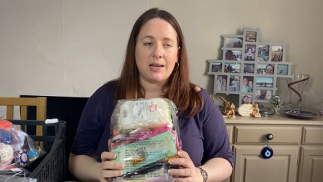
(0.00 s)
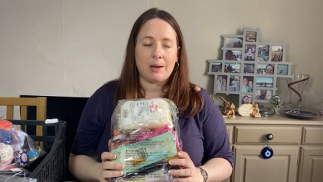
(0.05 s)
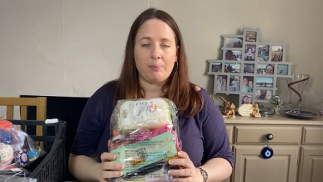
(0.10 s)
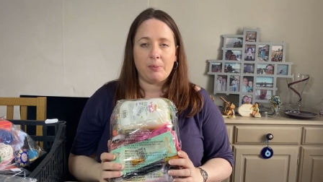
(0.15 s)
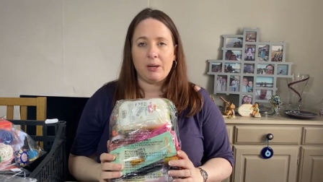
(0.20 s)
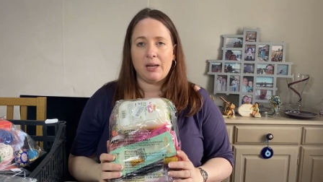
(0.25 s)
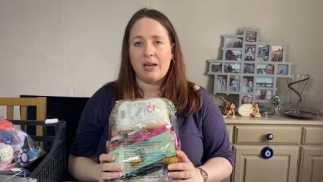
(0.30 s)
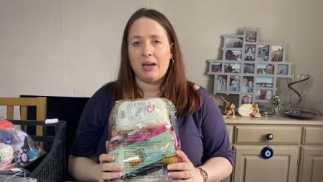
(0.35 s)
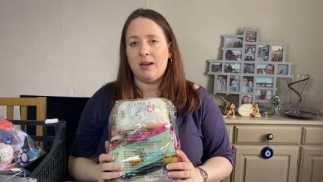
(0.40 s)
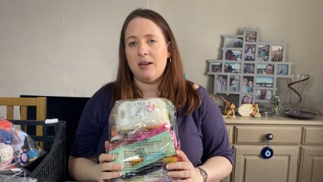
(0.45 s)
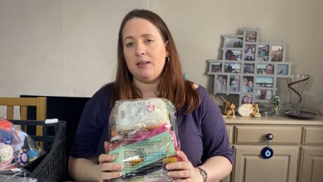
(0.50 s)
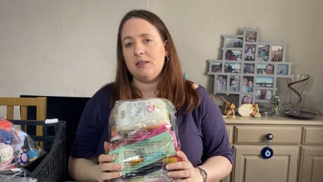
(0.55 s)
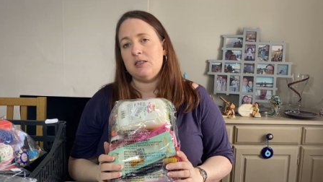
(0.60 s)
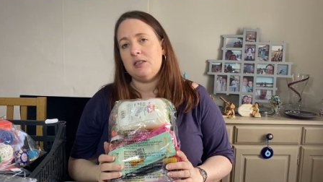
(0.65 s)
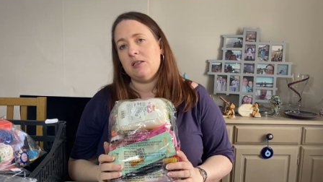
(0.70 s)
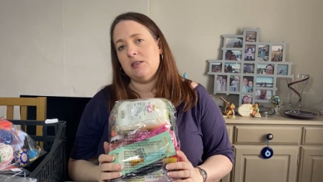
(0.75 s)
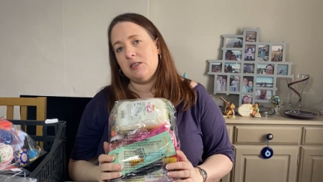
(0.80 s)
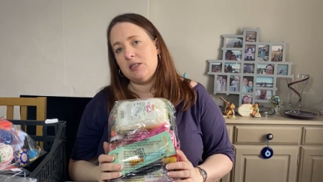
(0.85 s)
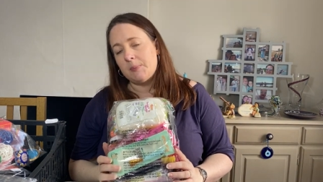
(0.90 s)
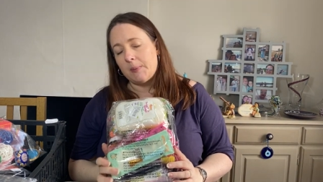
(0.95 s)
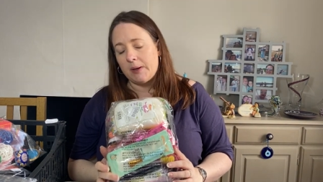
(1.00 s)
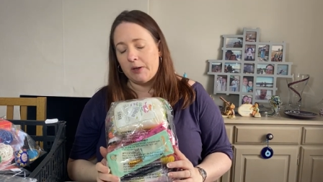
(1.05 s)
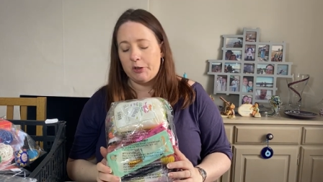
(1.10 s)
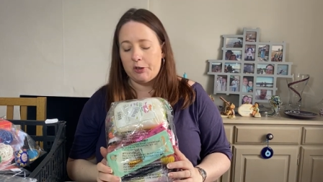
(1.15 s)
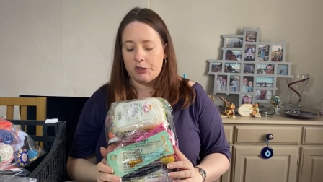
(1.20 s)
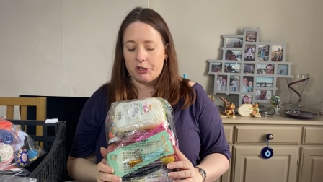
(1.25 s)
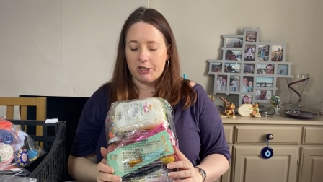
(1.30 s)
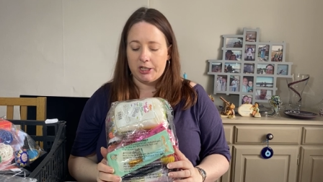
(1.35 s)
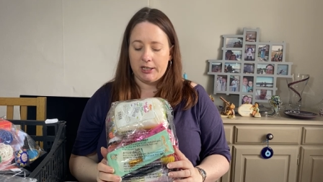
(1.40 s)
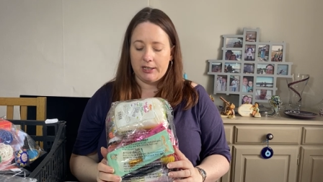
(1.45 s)
applicators,
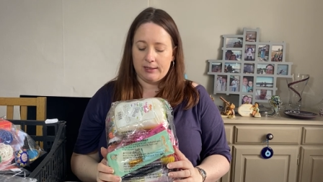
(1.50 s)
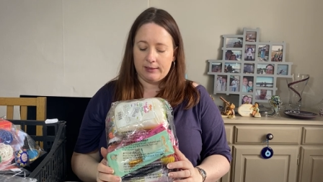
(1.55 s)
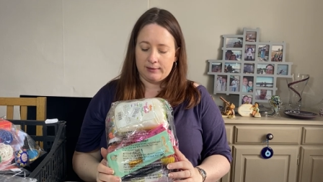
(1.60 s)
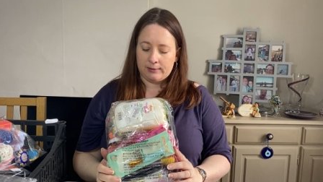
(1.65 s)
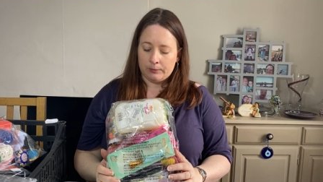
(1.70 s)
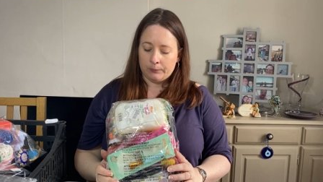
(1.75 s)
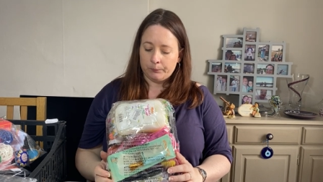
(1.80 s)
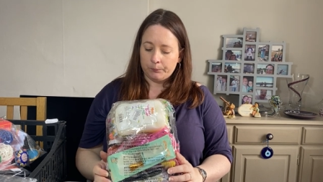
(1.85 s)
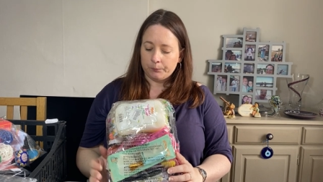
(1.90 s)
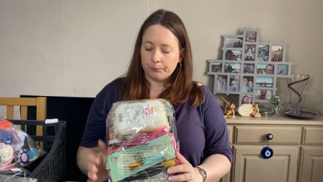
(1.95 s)
sponges,